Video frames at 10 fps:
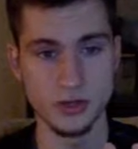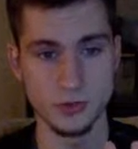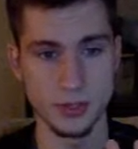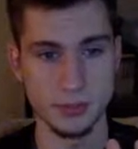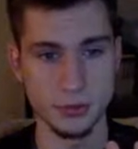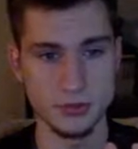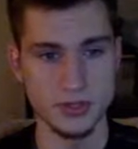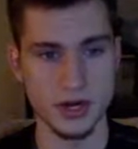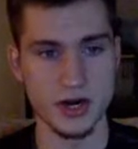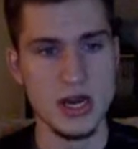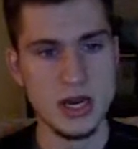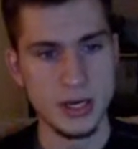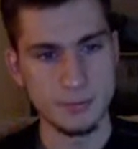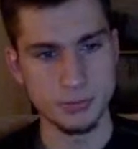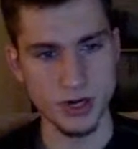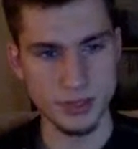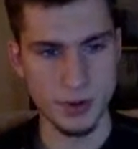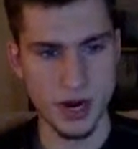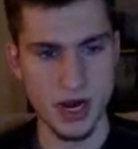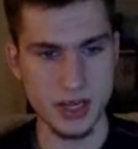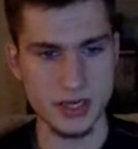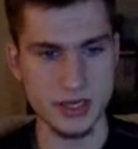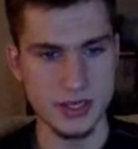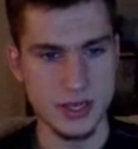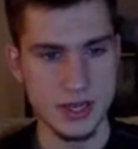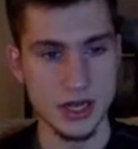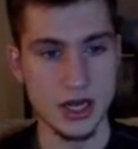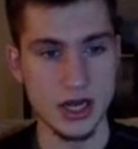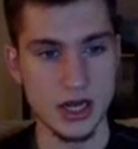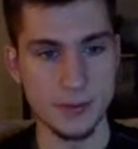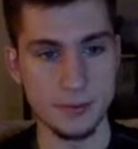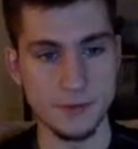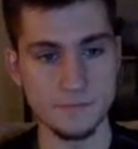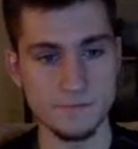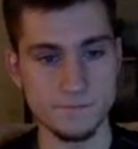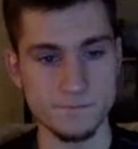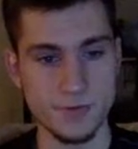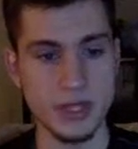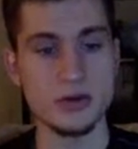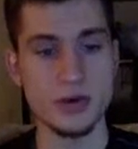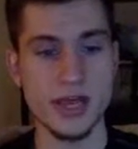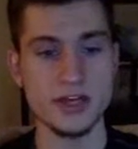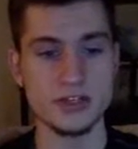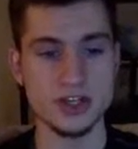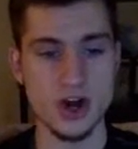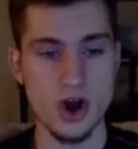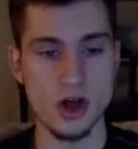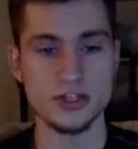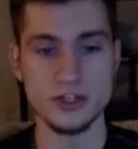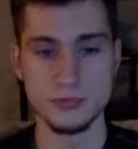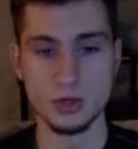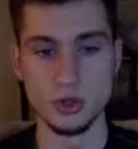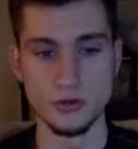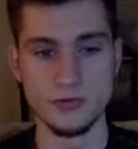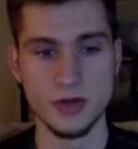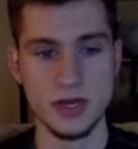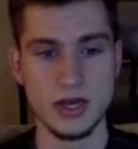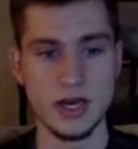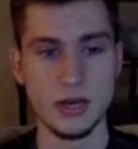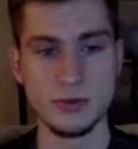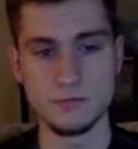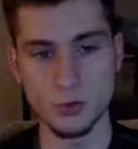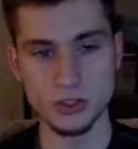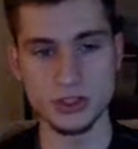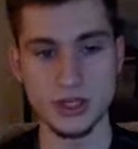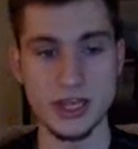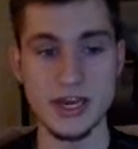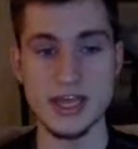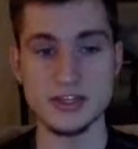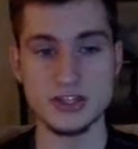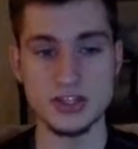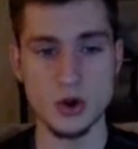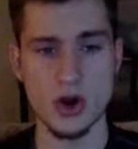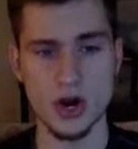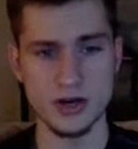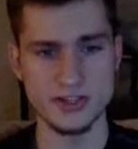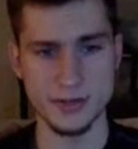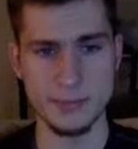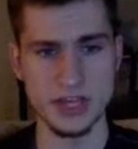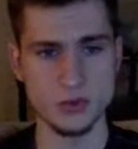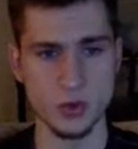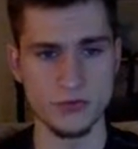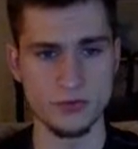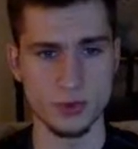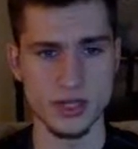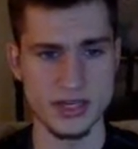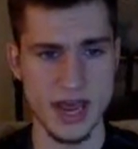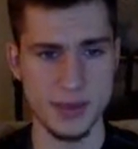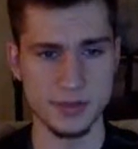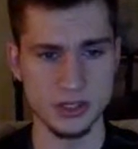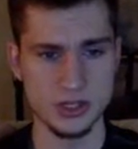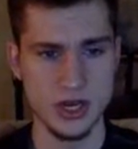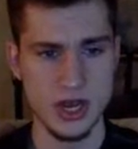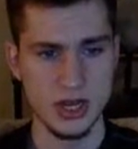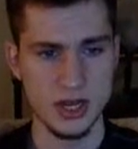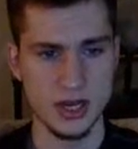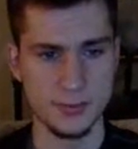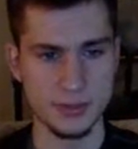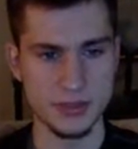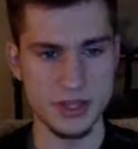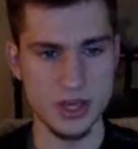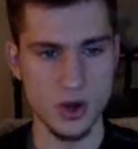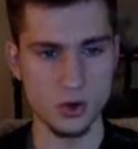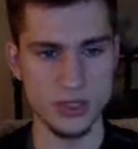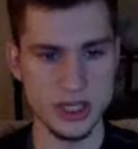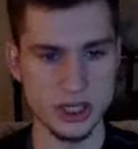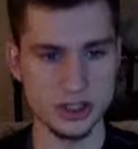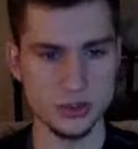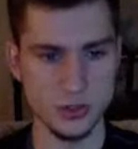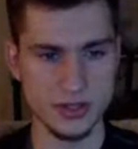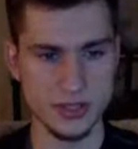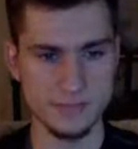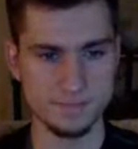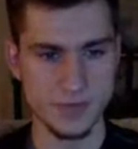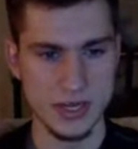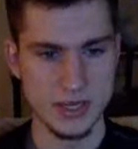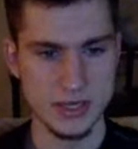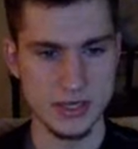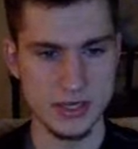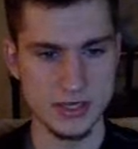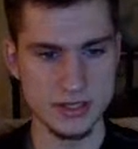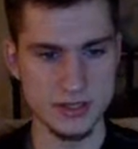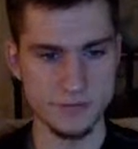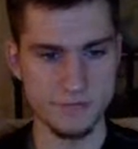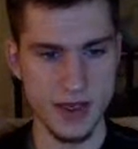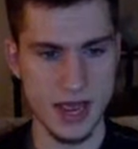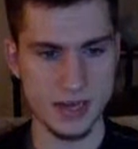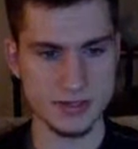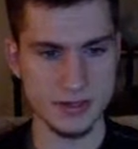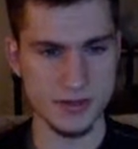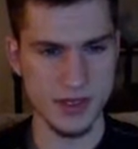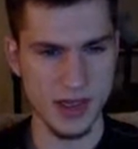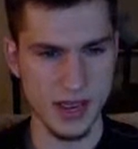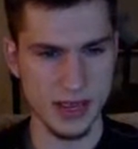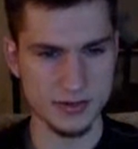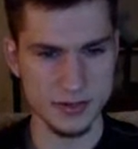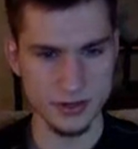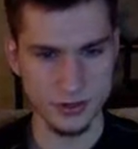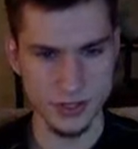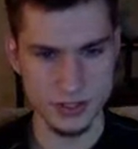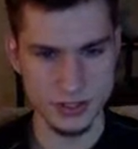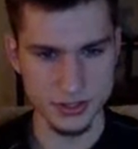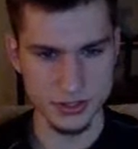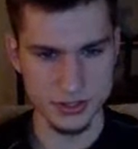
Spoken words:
a little bit of boost there. Brick Break. But V-Create is an awesome move. Unfortunately, it hits so hard. It's like base 140 damage. But the only issue with it is the fact that here it is,